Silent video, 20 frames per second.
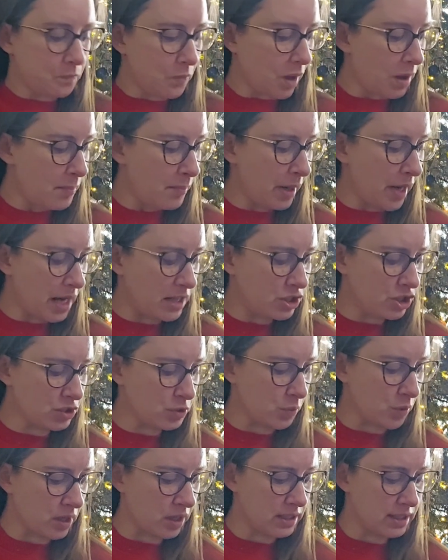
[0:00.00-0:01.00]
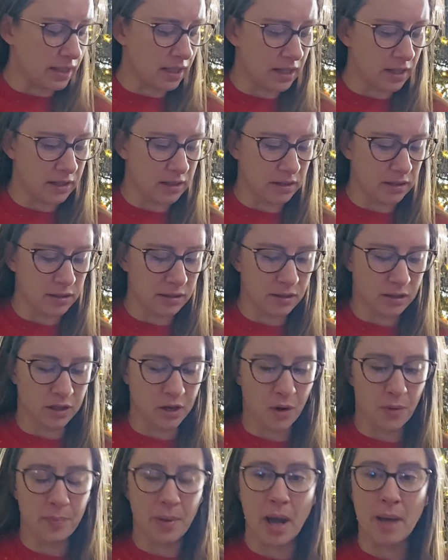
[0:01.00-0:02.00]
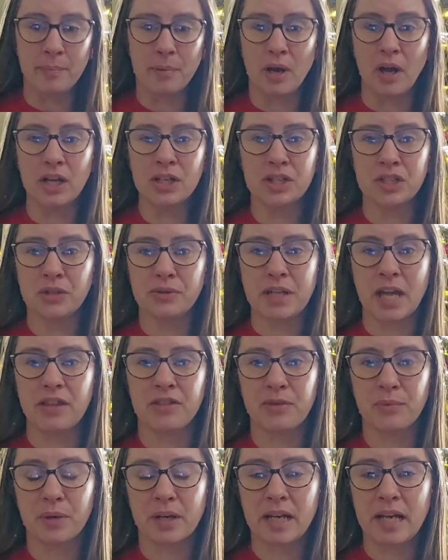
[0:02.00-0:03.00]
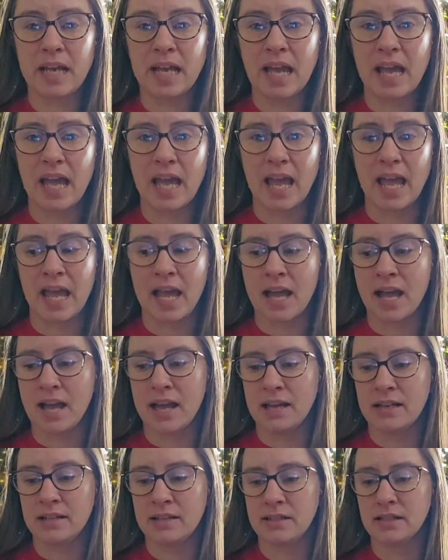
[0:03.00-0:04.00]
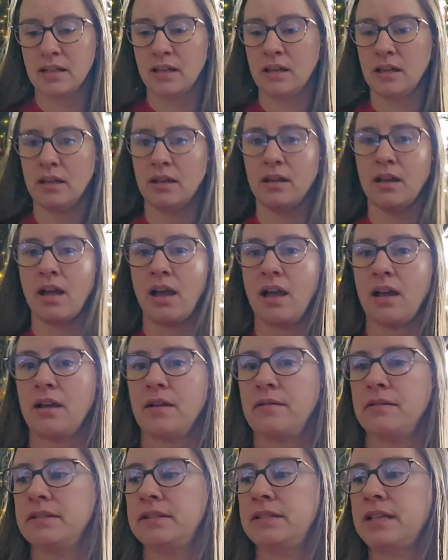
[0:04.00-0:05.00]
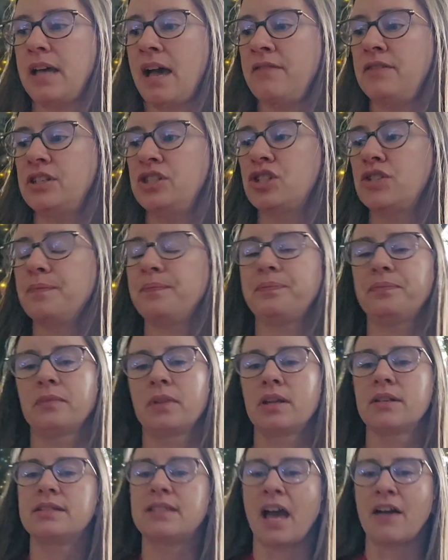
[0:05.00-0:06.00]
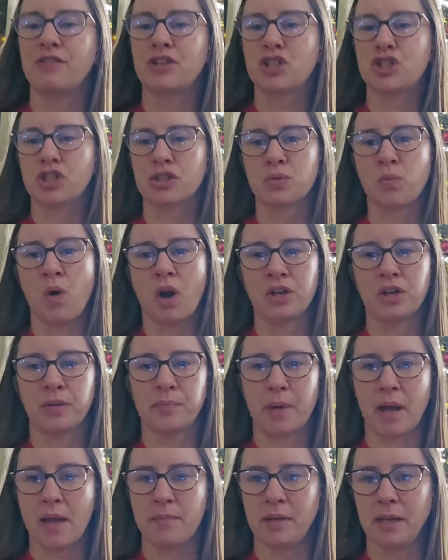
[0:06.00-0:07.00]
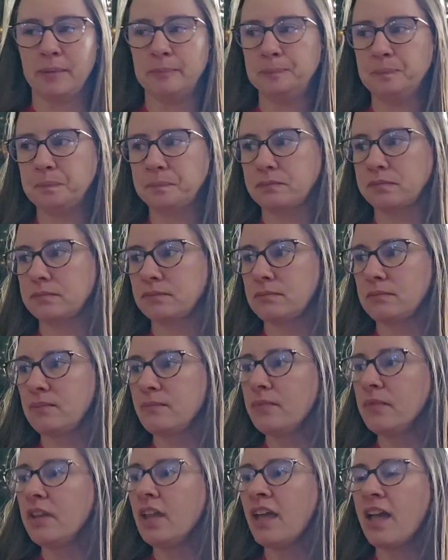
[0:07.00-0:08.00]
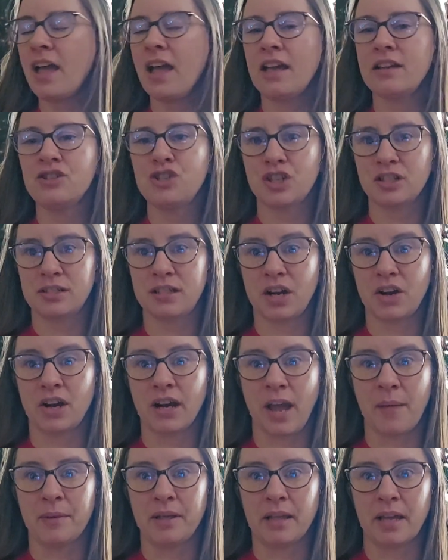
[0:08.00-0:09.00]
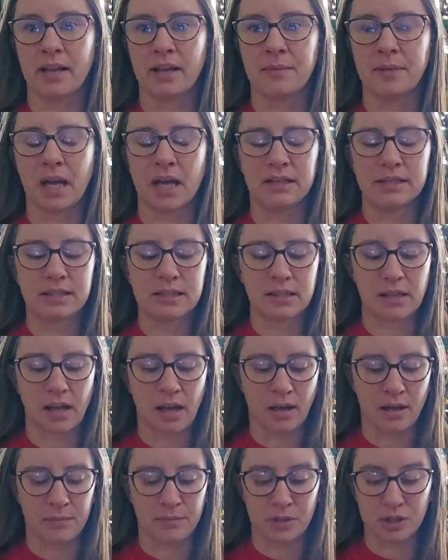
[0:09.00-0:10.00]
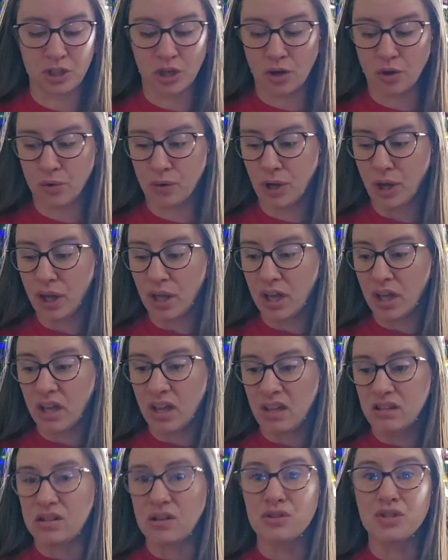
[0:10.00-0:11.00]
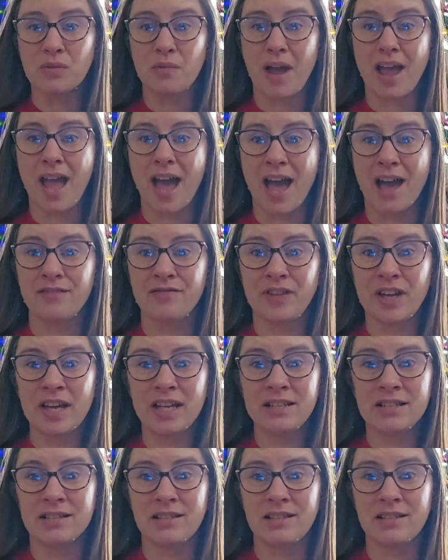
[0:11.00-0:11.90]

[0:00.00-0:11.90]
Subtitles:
But I just wanted to, pop on, do day 3, and Savage just wandered by me, and she's staring at me like I'm nuts. So those are my advents.